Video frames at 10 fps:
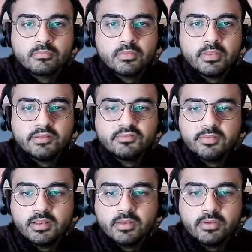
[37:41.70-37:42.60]
That's
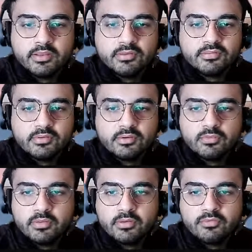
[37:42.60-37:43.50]
fine. Now I just need to
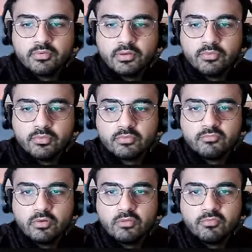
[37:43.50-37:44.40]
make sure I don't
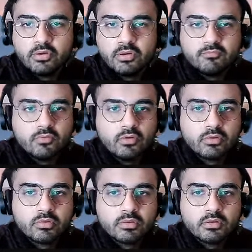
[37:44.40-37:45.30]
fall for any
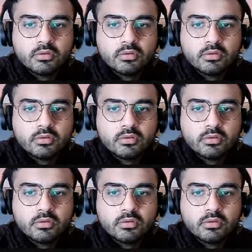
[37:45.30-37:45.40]
fox.